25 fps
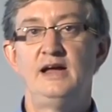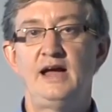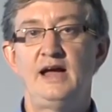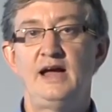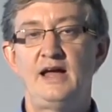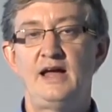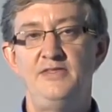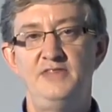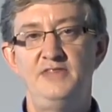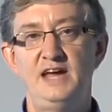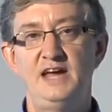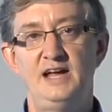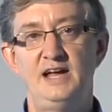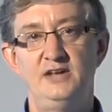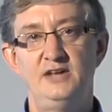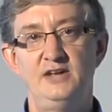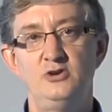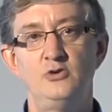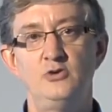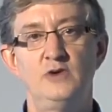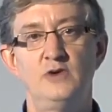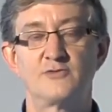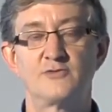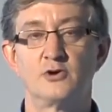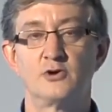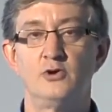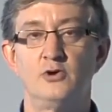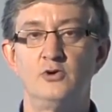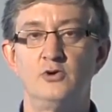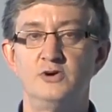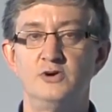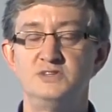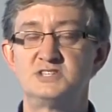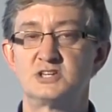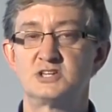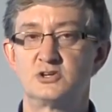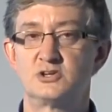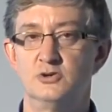And then whoever
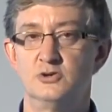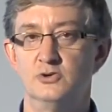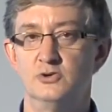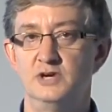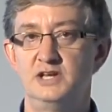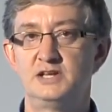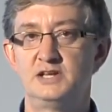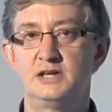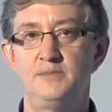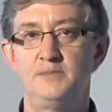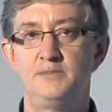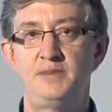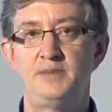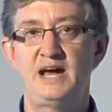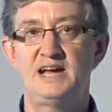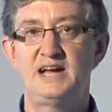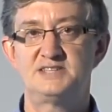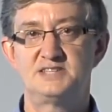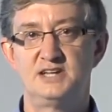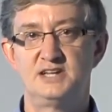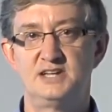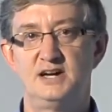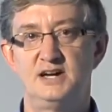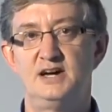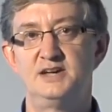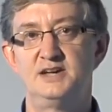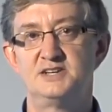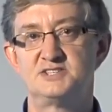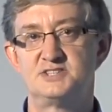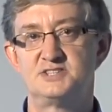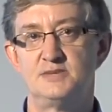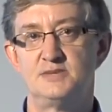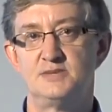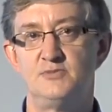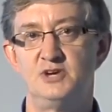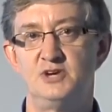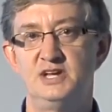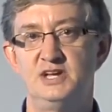owns a coin can pass it on to
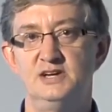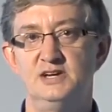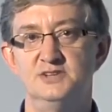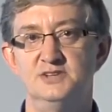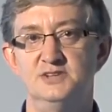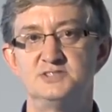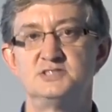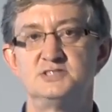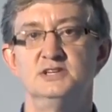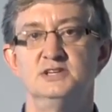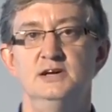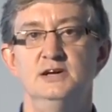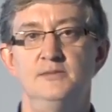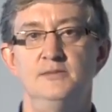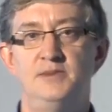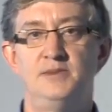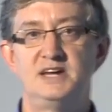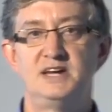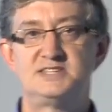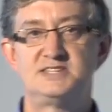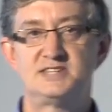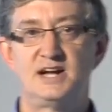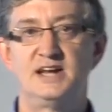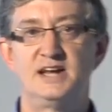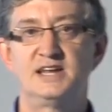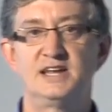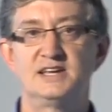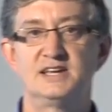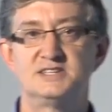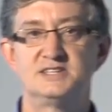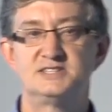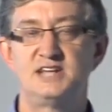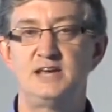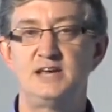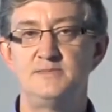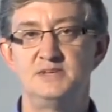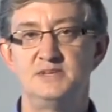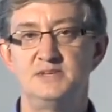someone else by signing a
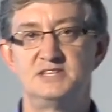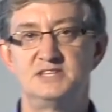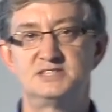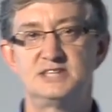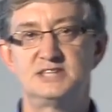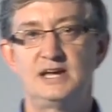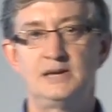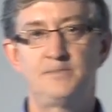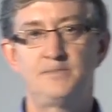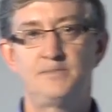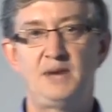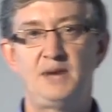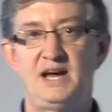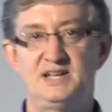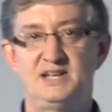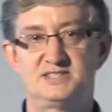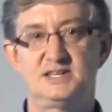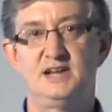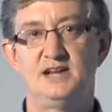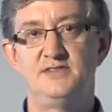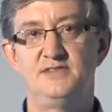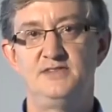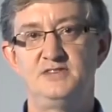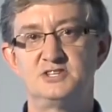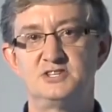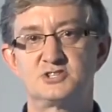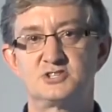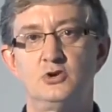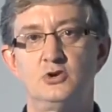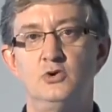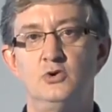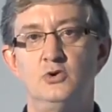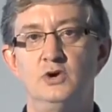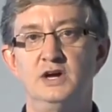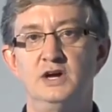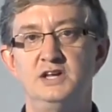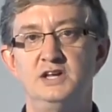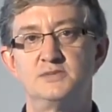statement saying, pass on this
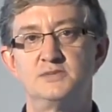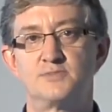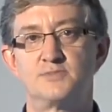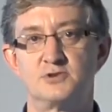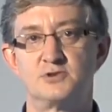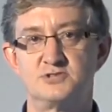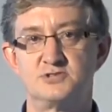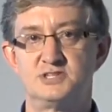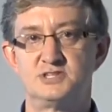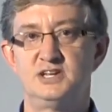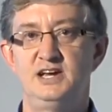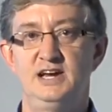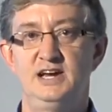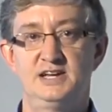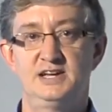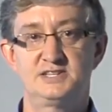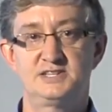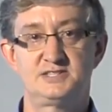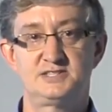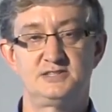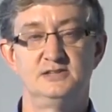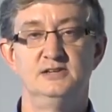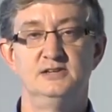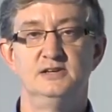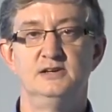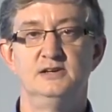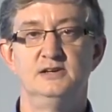coin to person X.